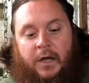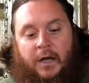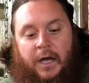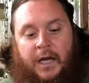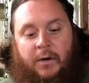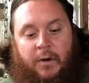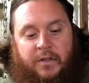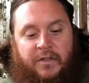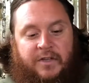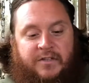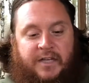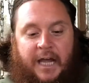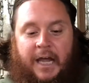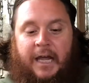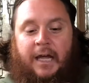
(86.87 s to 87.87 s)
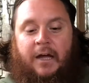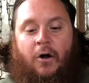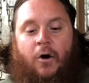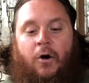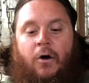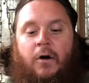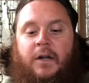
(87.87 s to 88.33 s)
Anyway, this can
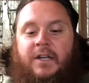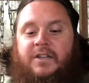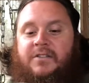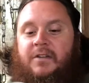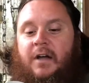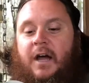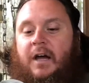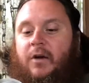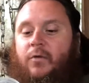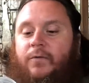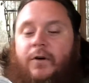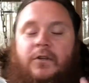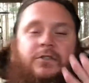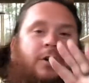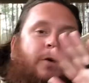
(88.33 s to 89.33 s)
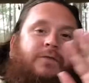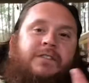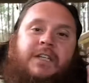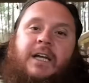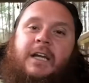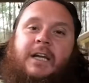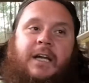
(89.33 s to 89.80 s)
art is like, first off,
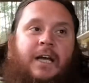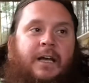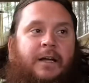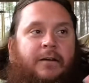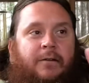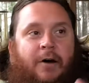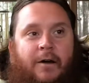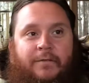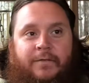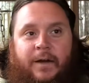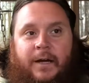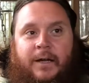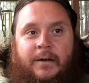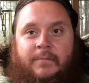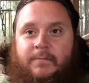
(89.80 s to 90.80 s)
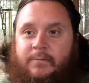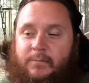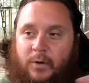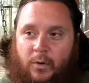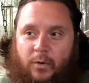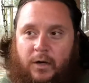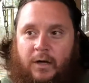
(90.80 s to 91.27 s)
skinny can, not a fan,
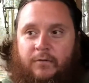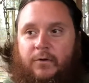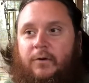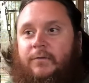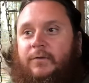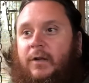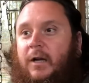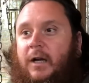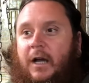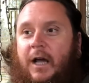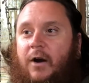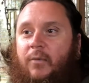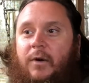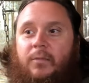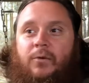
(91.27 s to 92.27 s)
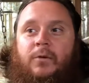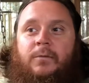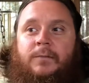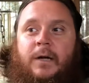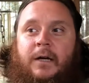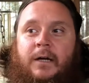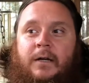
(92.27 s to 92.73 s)
but whatever. I feel like I got a Red Bull in
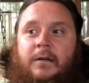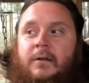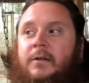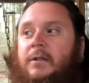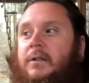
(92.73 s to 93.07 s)
my hand,